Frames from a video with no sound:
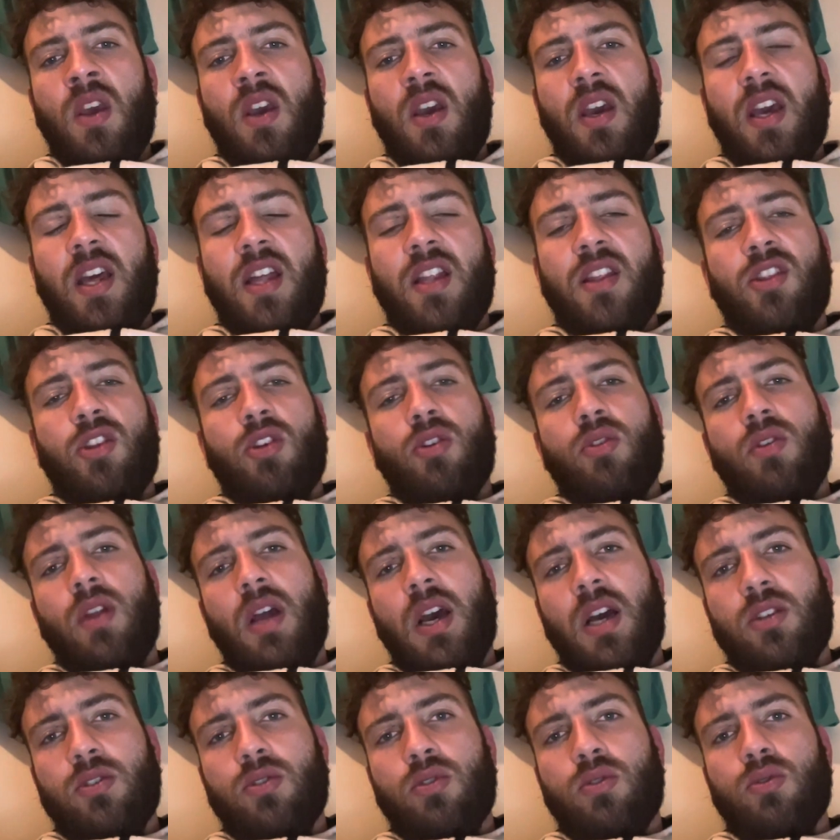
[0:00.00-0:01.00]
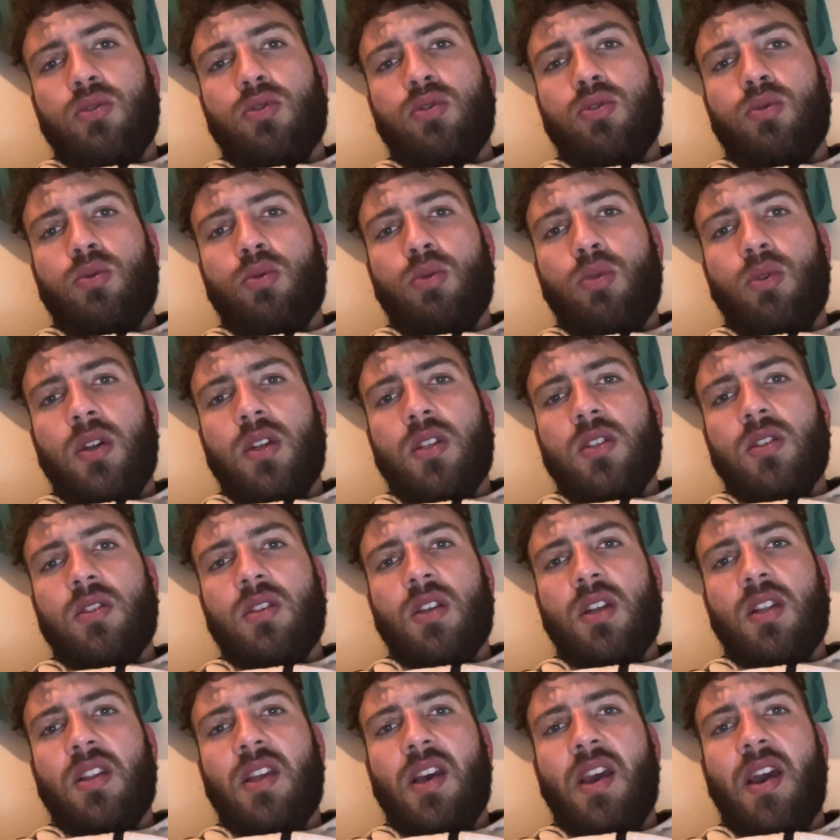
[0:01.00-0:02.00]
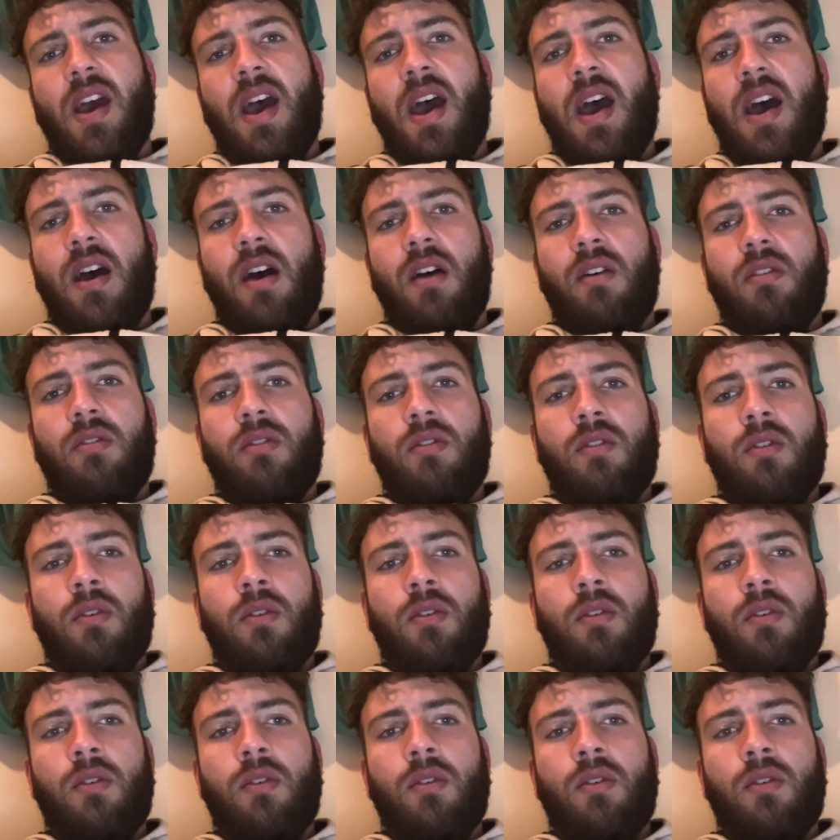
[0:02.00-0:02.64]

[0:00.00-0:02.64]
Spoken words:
international students that they have.